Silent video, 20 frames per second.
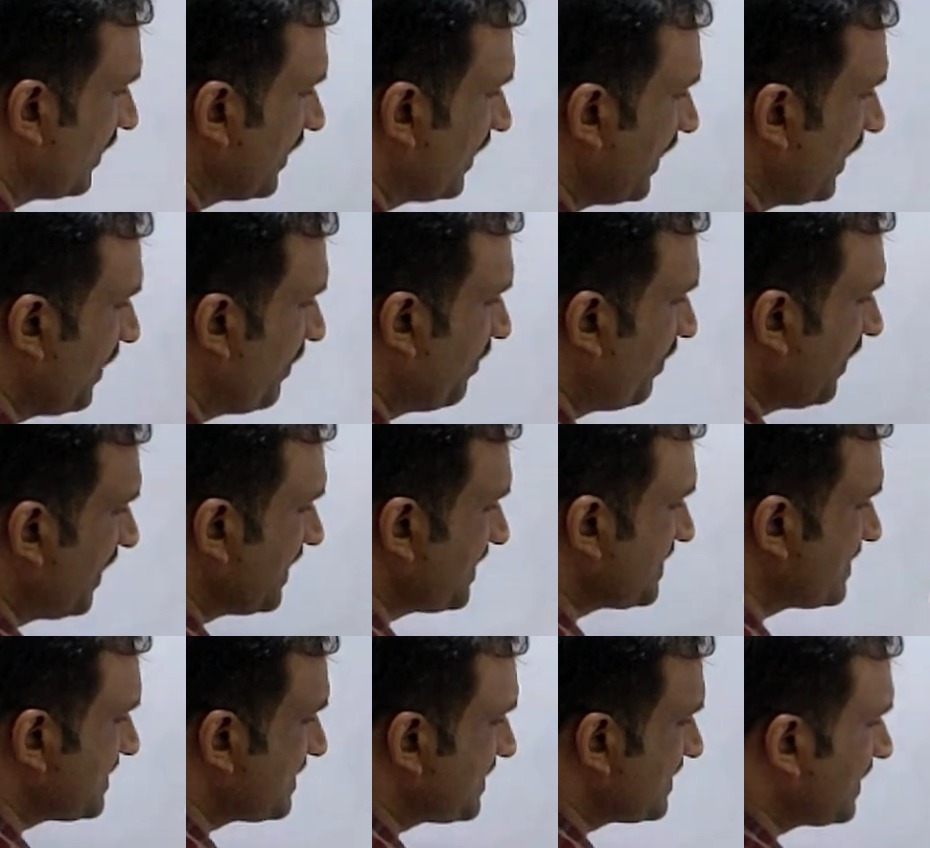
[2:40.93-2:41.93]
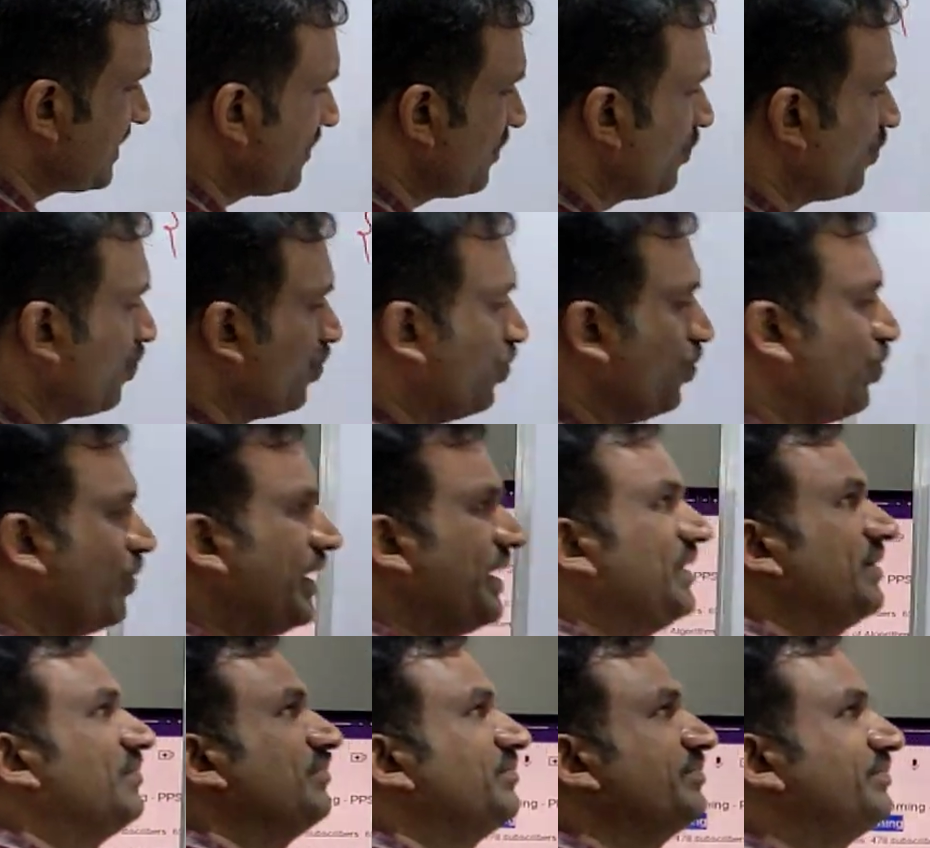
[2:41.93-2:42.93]
k plus 1.
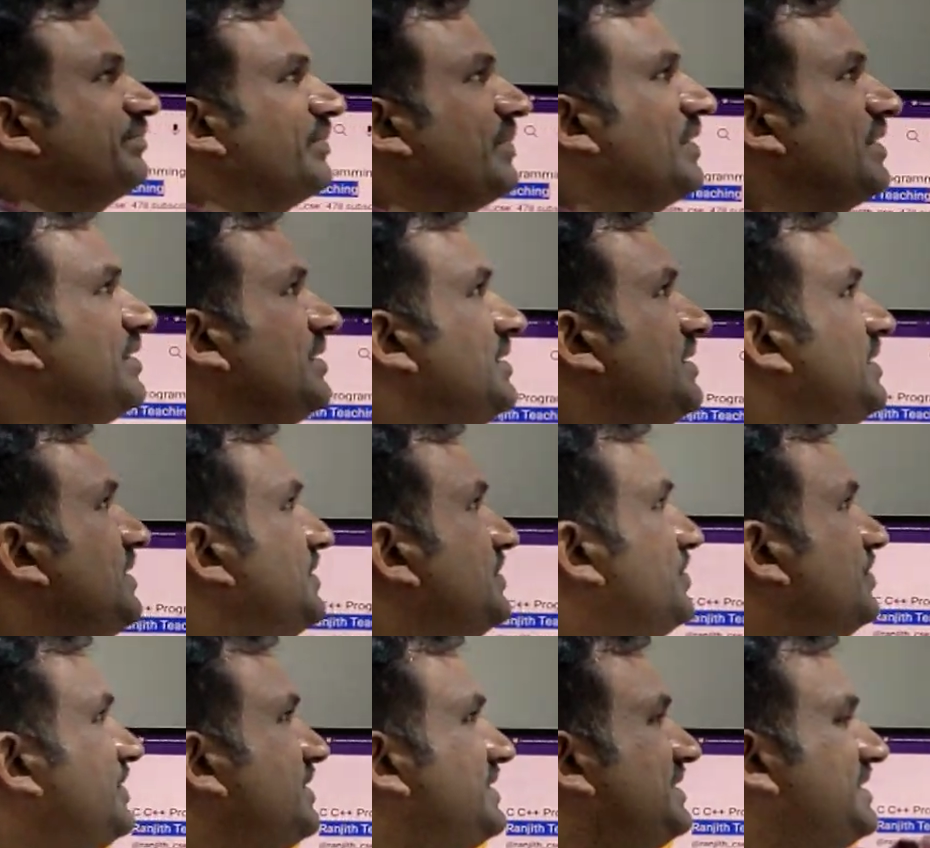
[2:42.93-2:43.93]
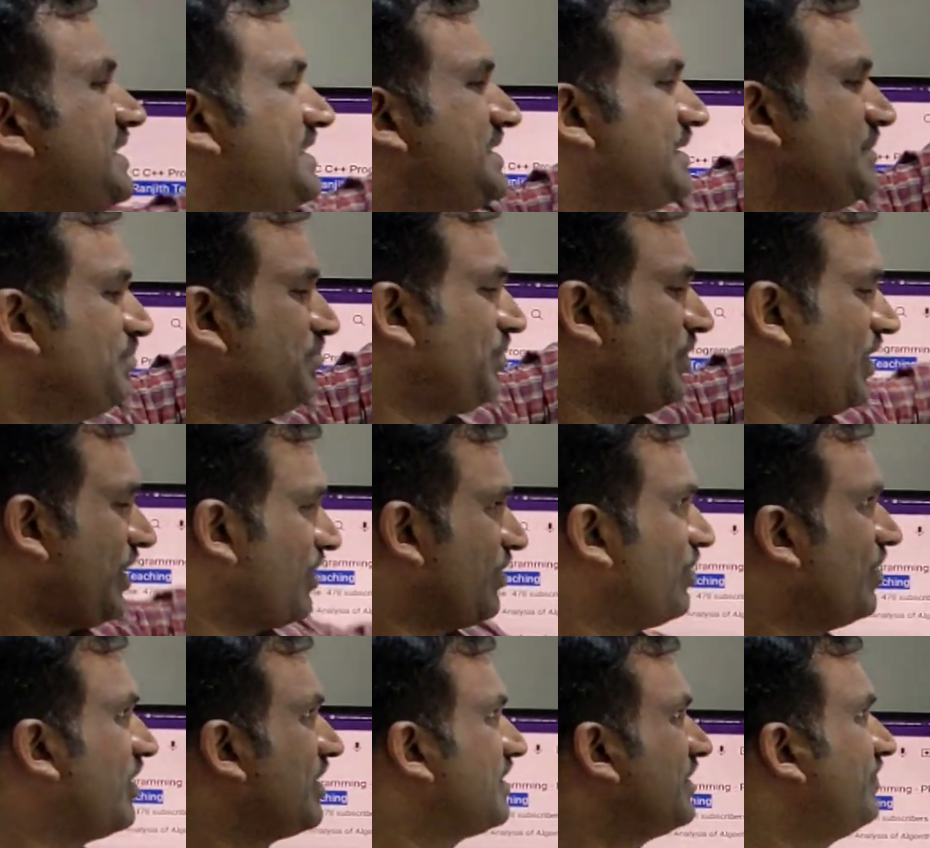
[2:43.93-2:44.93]
So this is a simple
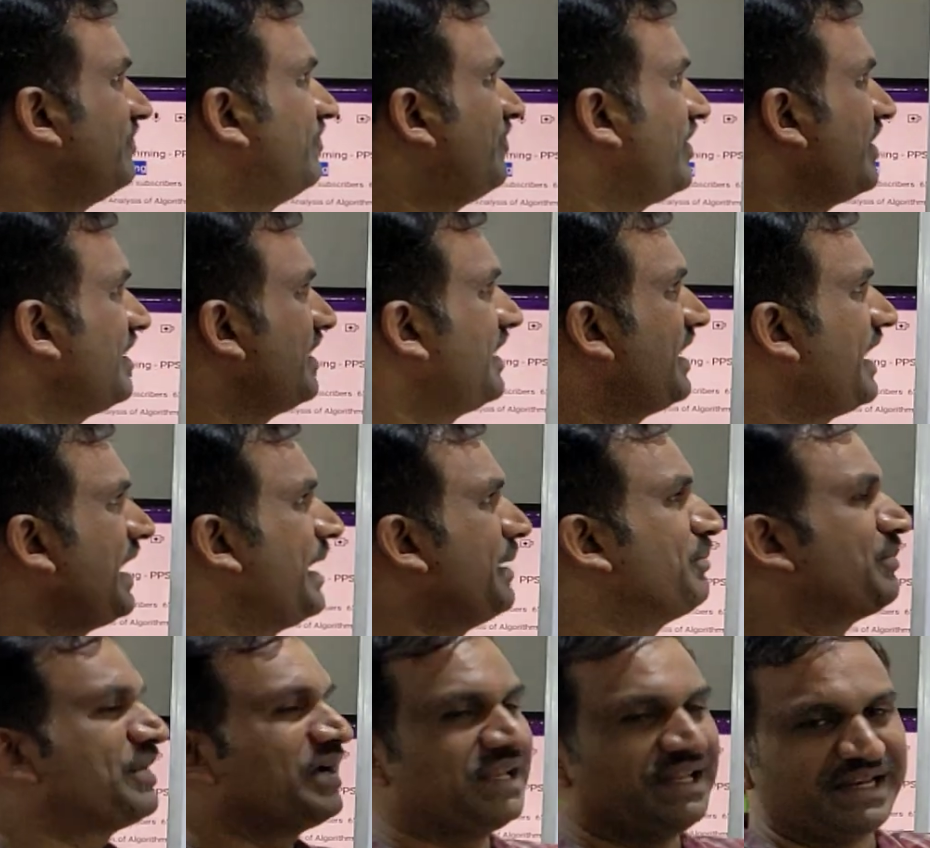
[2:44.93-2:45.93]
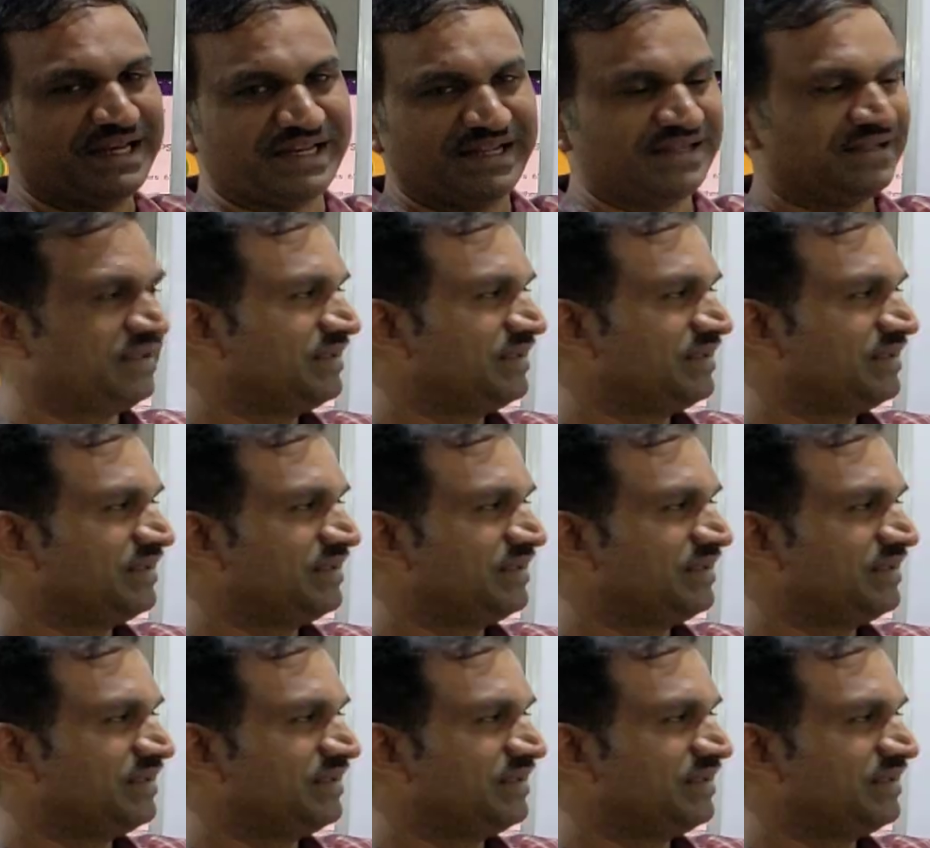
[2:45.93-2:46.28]
algorithm for MColoring.